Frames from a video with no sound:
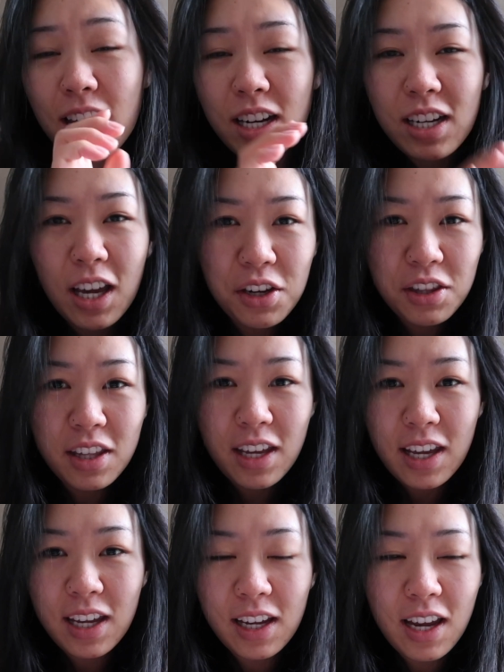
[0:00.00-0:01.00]
And
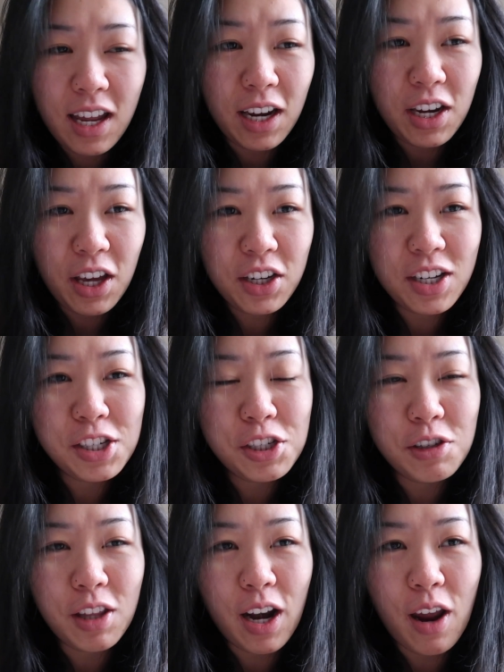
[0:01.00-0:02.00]
another
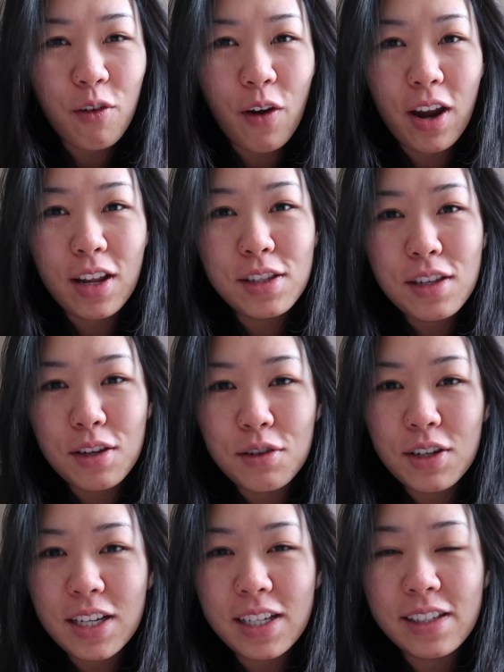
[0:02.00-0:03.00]
issue that I ran
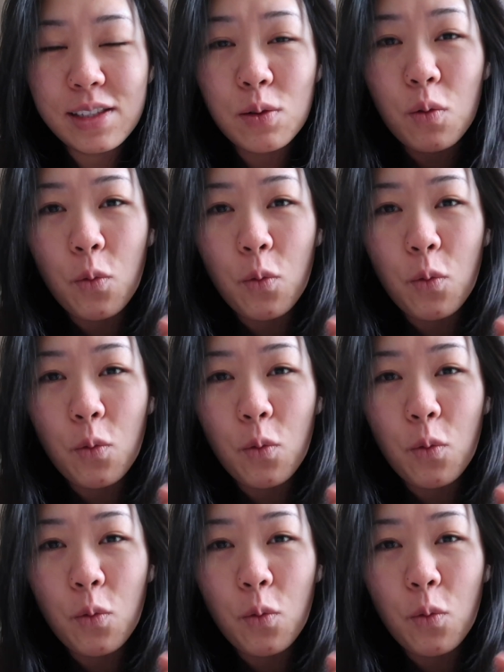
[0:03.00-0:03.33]
into is